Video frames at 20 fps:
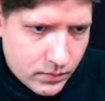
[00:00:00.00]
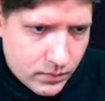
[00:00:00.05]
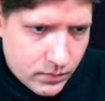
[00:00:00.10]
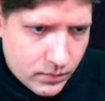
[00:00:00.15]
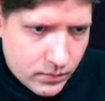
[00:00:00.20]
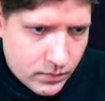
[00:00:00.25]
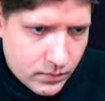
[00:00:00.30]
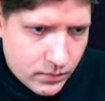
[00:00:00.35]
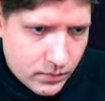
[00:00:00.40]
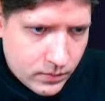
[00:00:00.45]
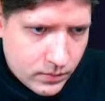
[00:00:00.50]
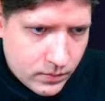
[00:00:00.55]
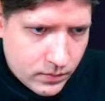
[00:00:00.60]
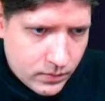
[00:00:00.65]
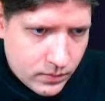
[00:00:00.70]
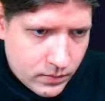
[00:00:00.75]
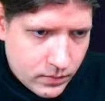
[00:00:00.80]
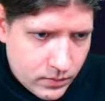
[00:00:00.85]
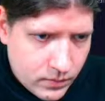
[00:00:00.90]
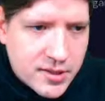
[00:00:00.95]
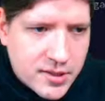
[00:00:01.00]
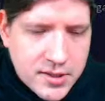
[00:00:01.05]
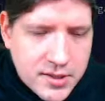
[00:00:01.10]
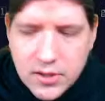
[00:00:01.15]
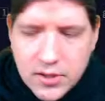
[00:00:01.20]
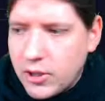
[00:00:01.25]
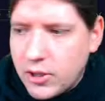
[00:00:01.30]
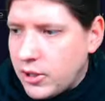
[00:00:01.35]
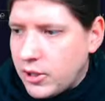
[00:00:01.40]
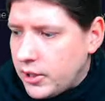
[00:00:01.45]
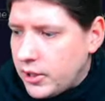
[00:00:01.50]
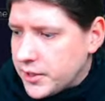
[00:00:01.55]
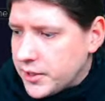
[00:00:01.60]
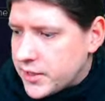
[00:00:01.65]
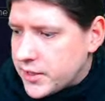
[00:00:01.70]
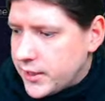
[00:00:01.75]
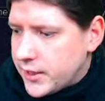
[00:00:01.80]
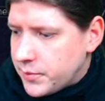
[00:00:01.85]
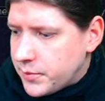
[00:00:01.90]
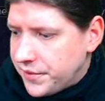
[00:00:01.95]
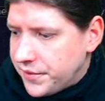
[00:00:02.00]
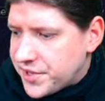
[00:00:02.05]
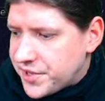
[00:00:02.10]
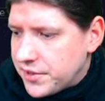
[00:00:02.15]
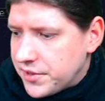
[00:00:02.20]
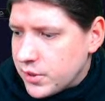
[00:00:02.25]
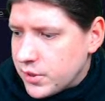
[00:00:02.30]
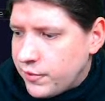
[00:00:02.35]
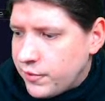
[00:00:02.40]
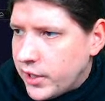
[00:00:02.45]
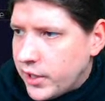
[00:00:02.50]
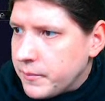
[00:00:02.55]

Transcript: which will just store all the states we've seen so far.